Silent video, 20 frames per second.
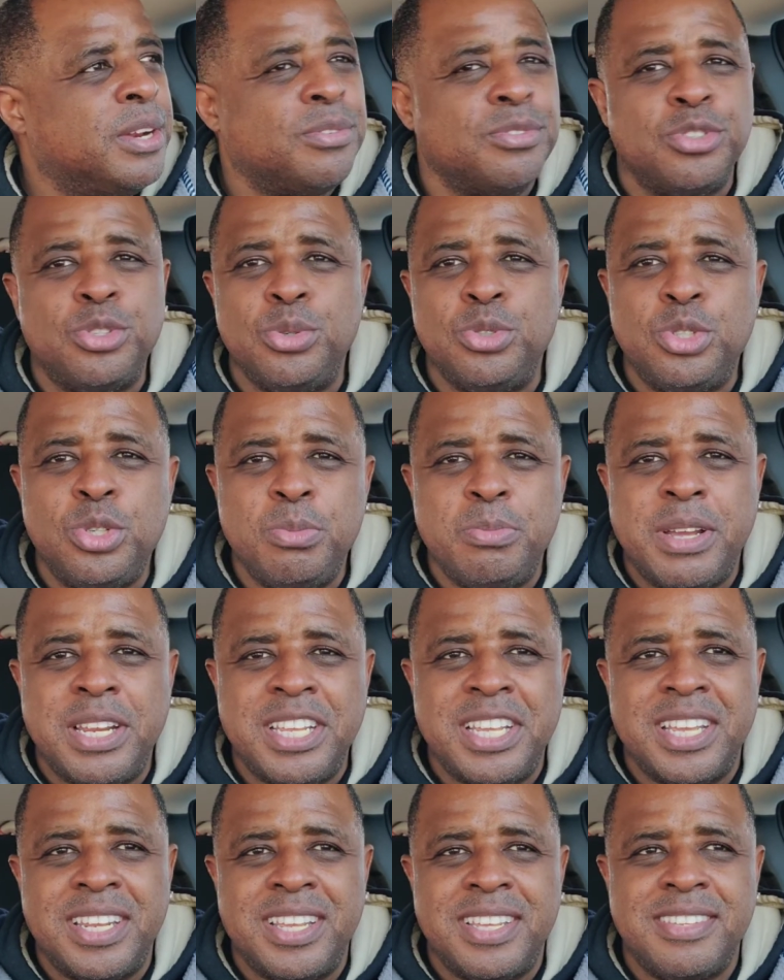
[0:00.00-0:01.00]
I don't do too
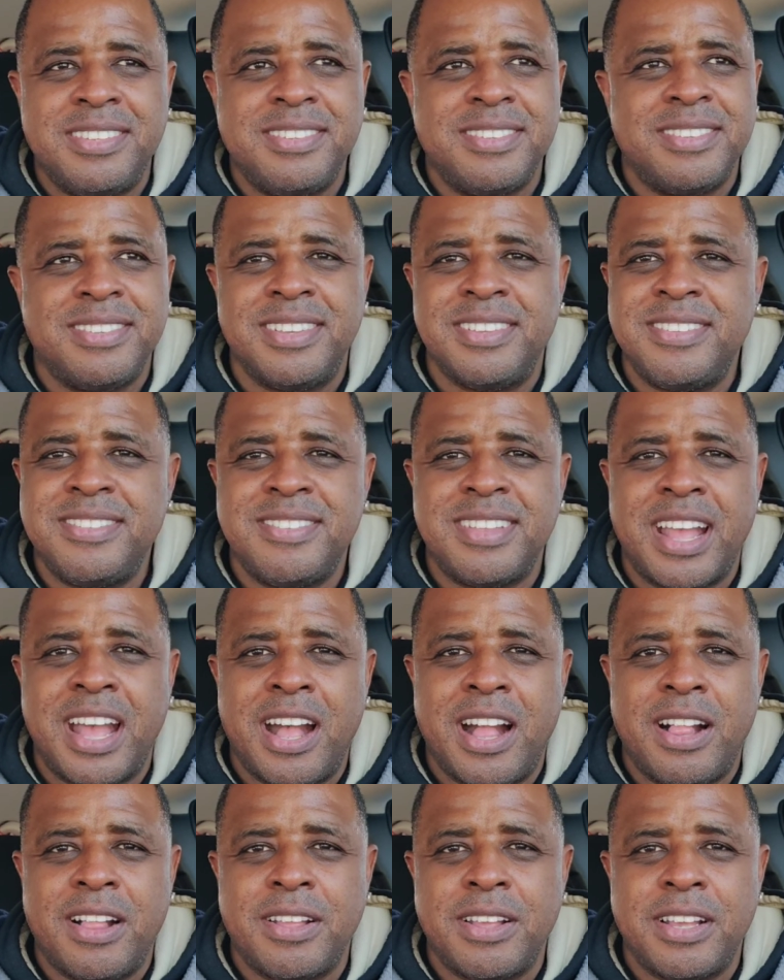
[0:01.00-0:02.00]
many of this
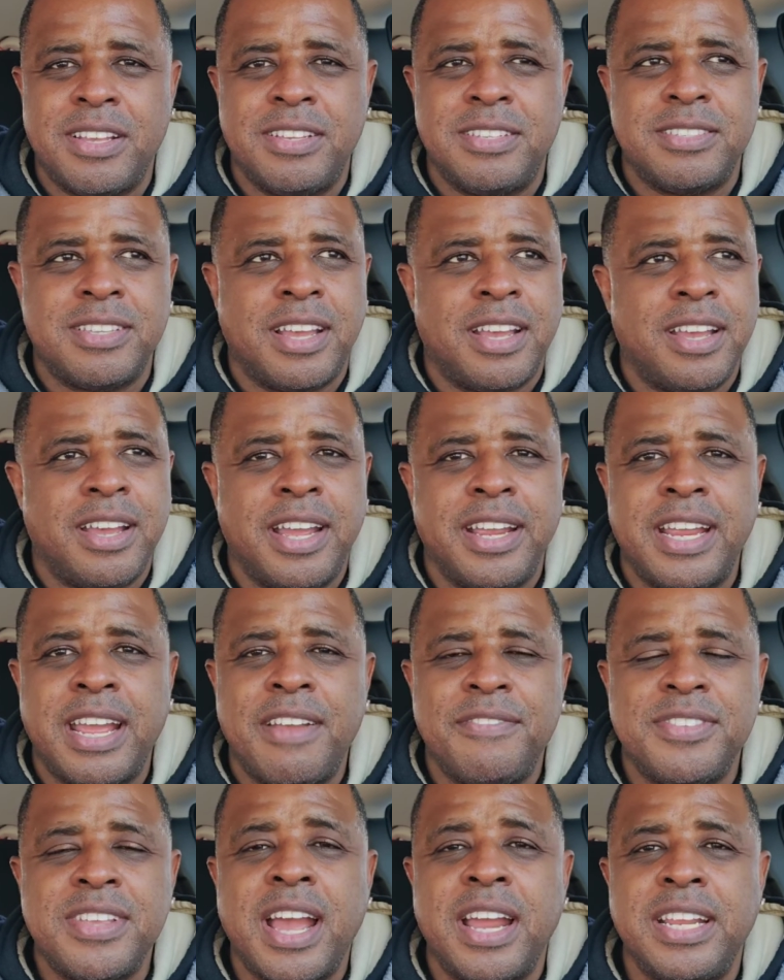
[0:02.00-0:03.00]
style because I ain't
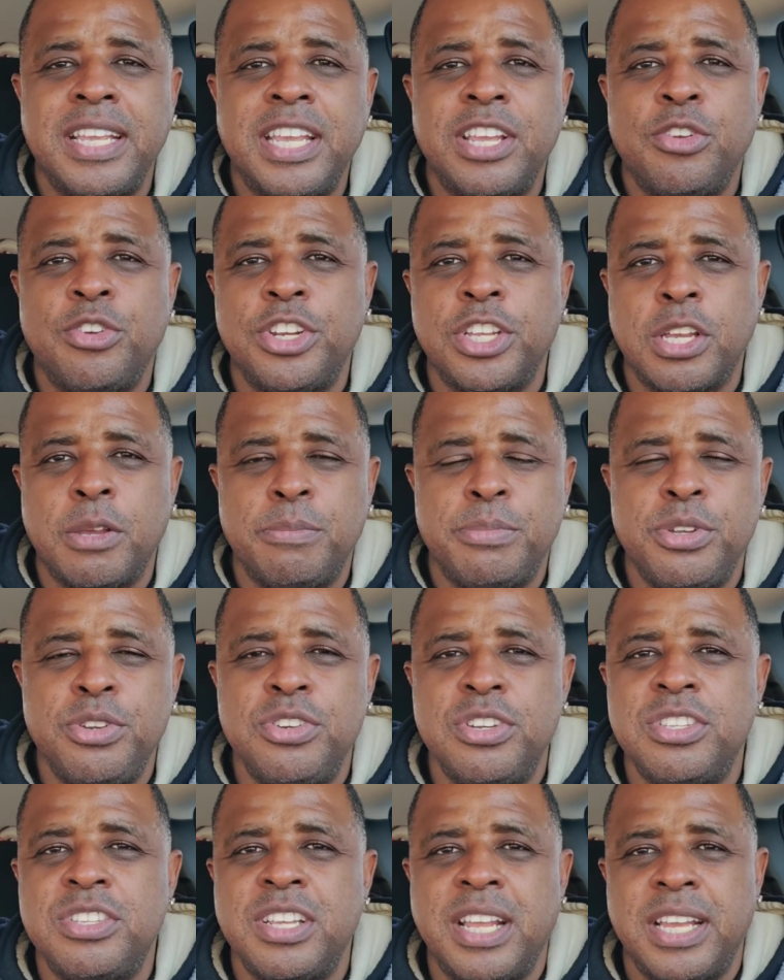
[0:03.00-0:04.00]
have time to get on the
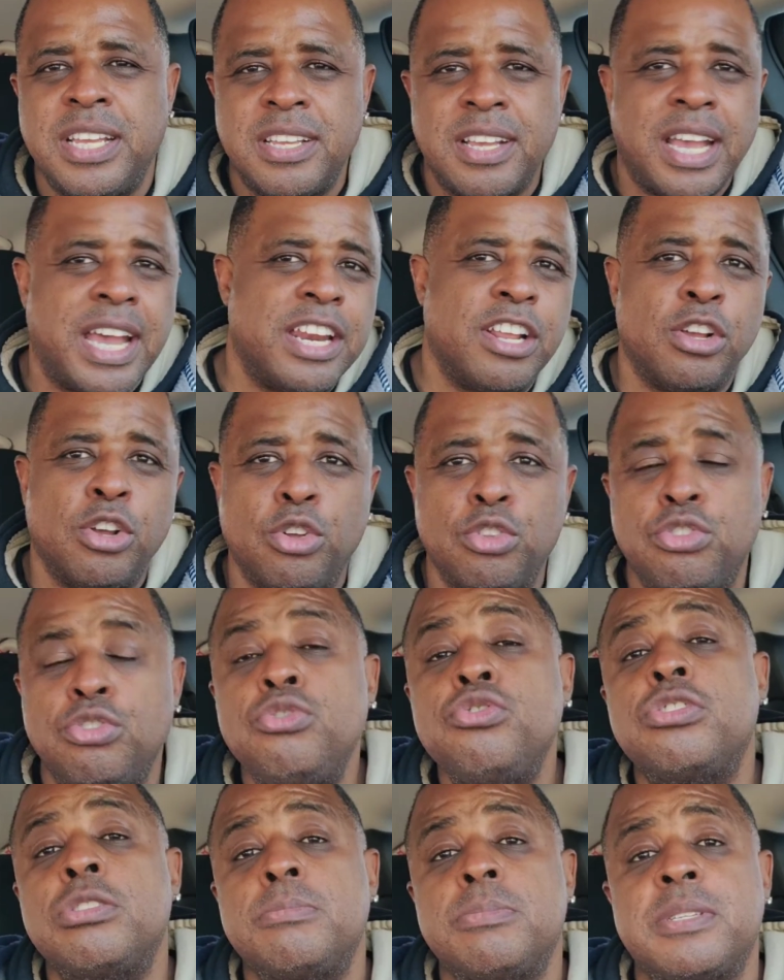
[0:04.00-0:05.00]
computer today and kind of go
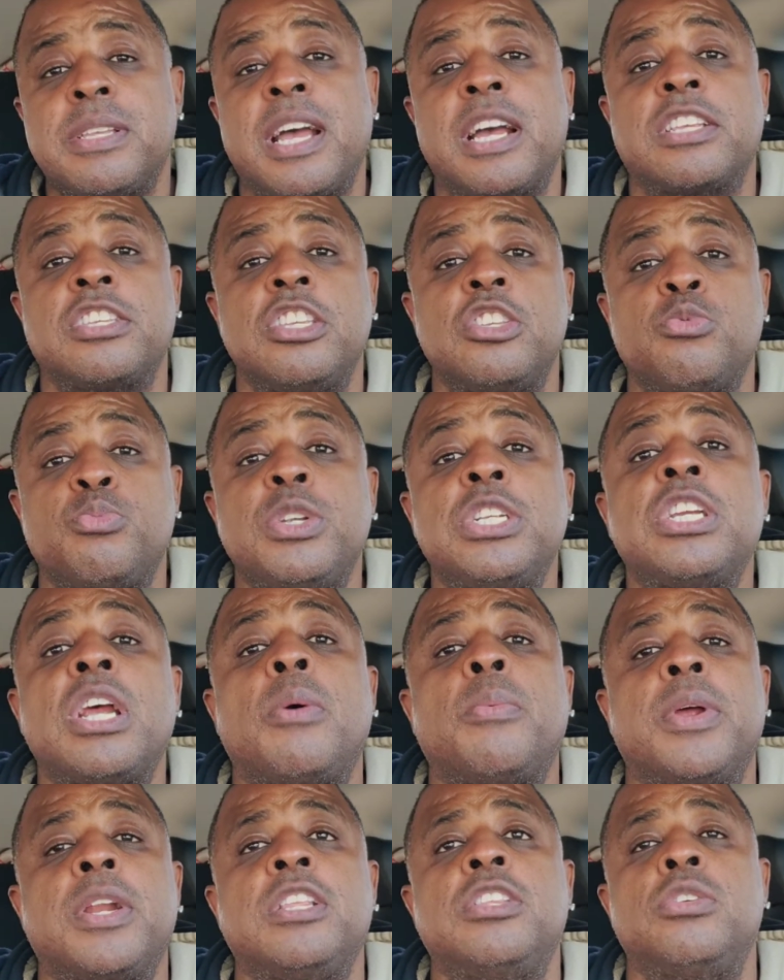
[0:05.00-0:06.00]
through some stocks, which
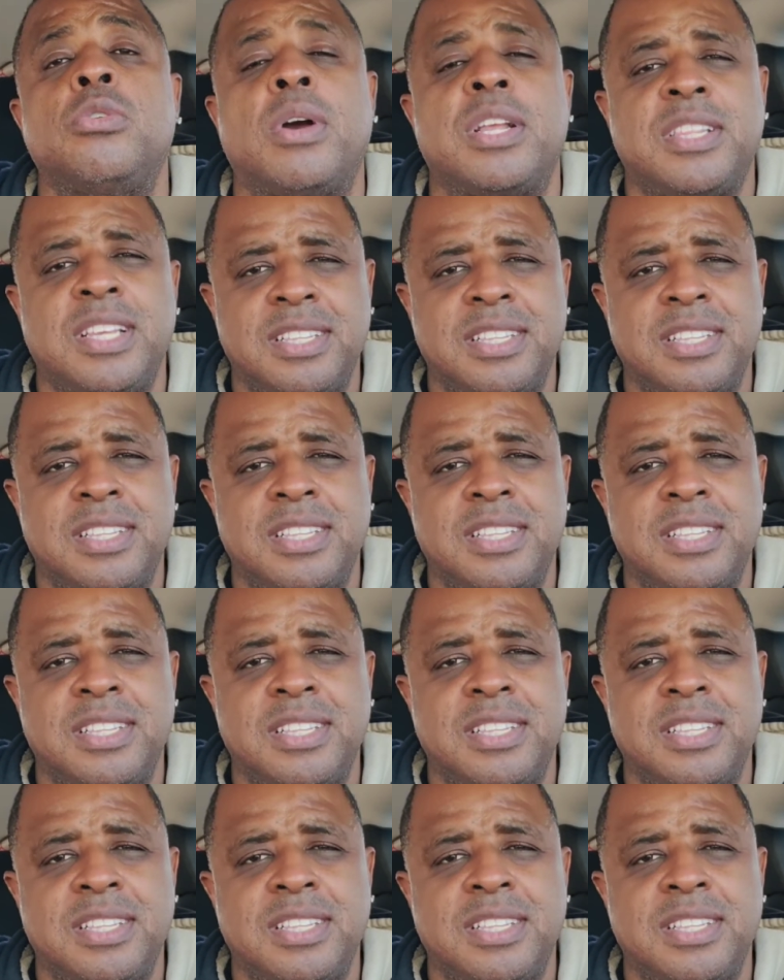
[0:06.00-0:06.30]
I want to do.